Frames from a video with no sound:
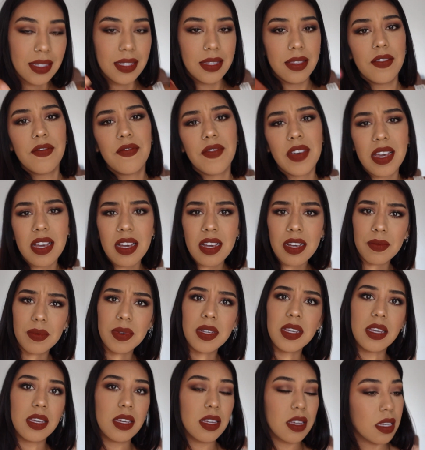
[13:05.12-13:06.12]
to the
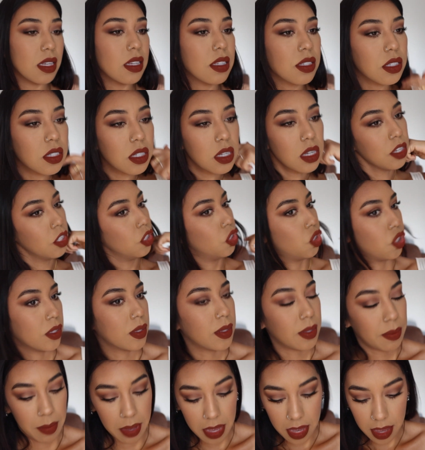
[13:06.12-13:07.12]
very end.
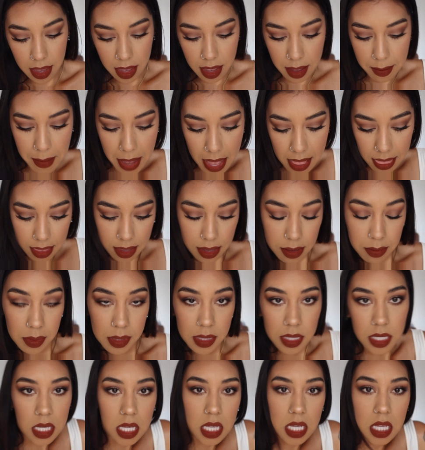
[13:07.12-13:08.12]
Just me and my
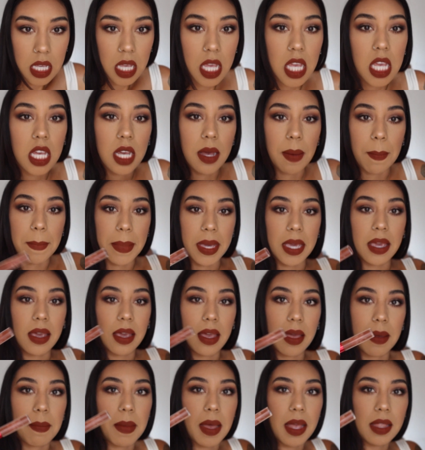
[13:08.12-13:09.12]
lipstick, me
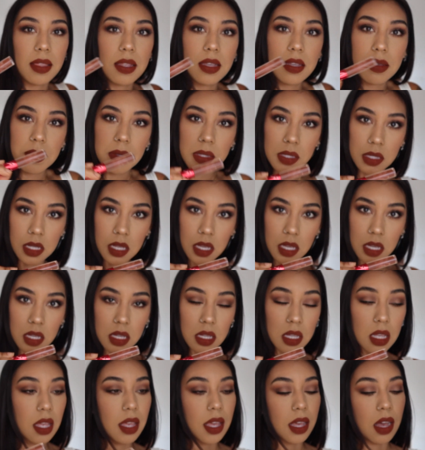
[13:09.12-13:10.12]
and my lipstick.
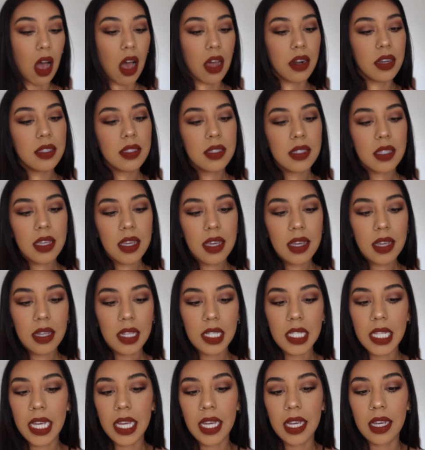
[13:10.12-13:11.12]
Honestly,
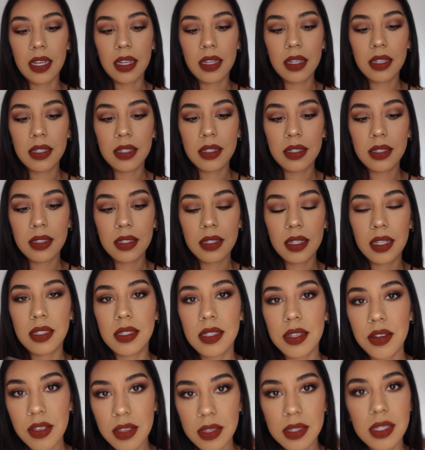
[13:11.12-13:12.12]
like,
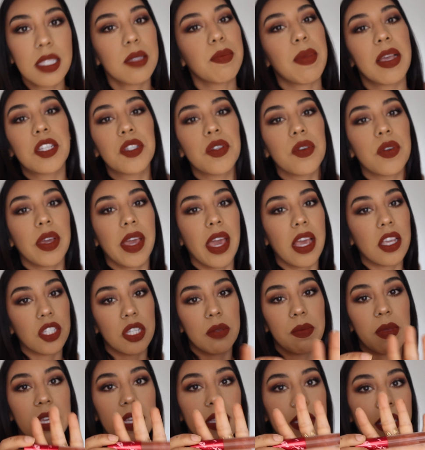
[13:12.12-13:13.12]
consider this a special
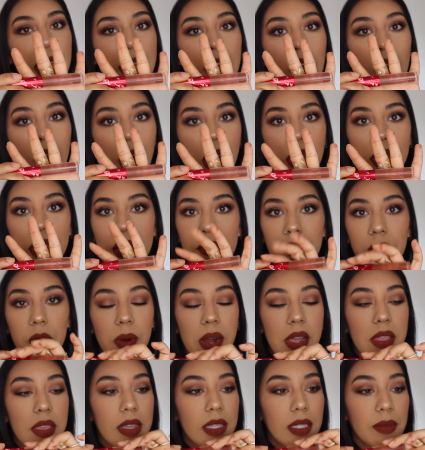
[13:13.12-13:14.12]
occasion because I hardly ever
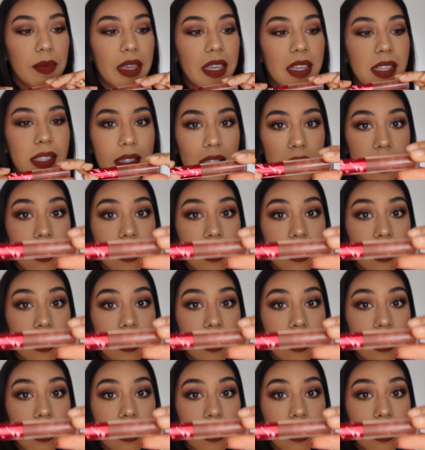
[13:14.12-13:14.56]
wear this because